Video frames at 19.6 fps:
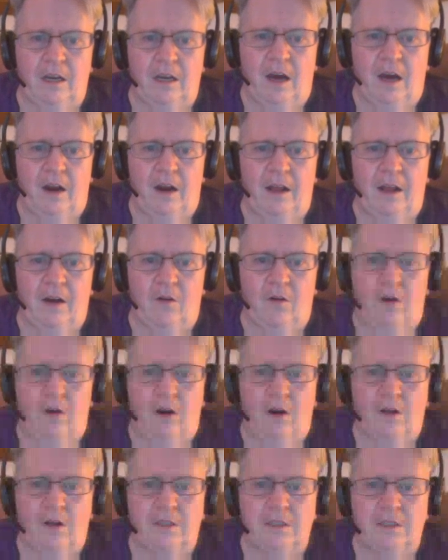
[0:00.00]
the god that
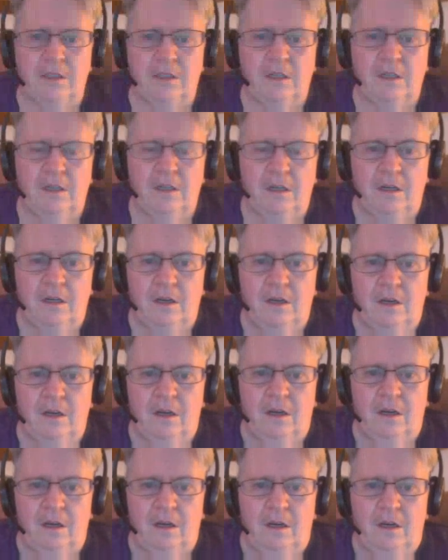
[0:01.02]
crawls,
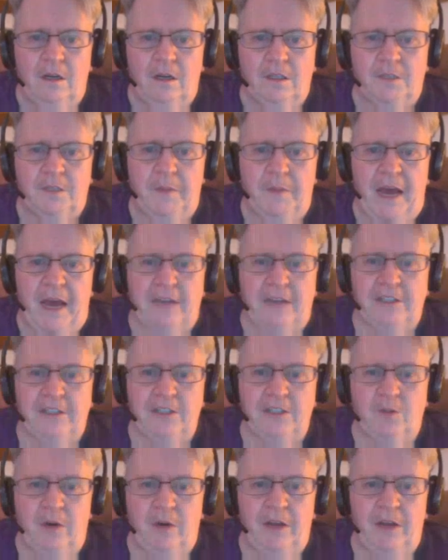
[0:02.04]
smashed his